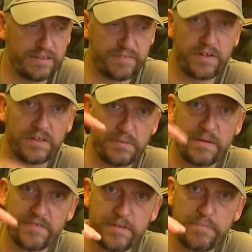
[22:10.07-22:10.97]
I've got the one
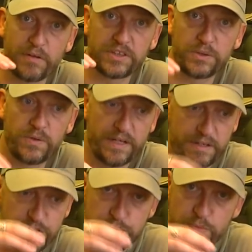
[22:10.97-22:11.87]
with the bottle and
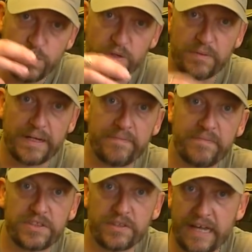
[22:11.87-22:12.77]
the smaller one,
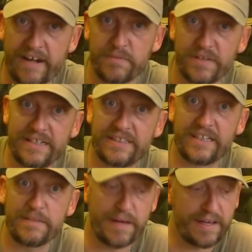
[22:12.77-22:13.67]
which I carry in my
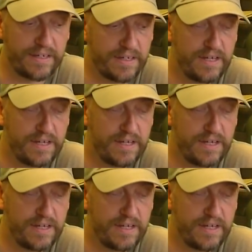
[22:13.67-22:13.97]
EDC bag.